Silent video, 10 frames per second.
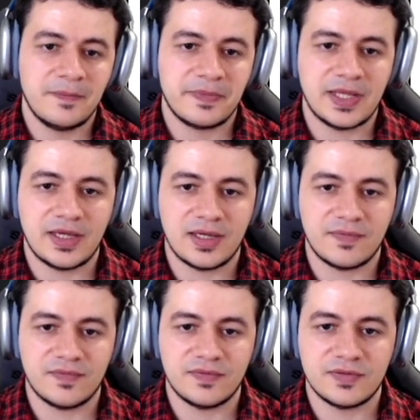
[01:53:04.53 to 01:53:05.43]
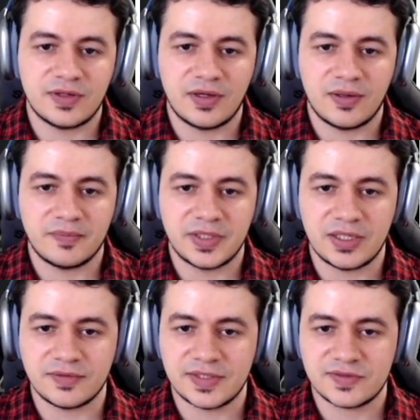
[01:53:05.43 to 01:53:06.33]
And yeah,
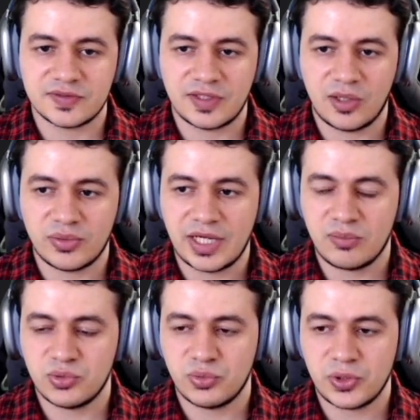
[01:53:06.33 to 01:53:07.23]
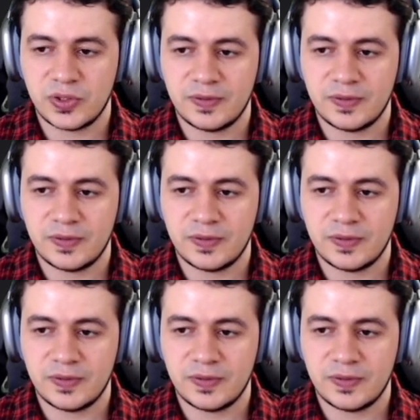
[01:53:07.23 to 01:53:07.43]
that's how that will work.